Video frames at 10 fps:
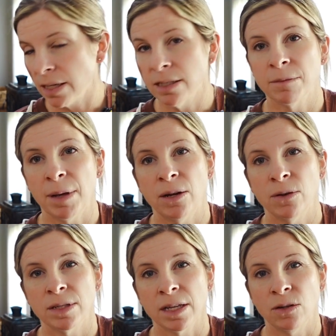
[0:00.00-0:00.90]
and
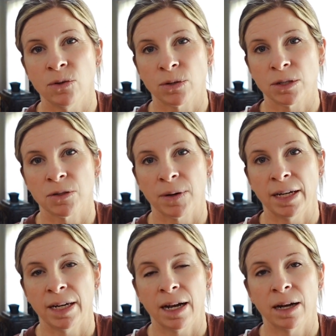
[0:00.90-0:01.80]
tomatoes indoors
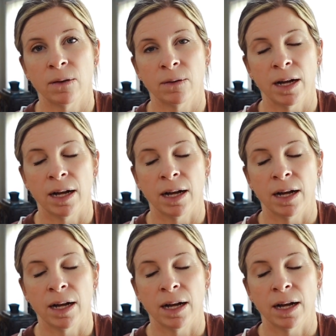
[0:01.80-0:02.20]
right now.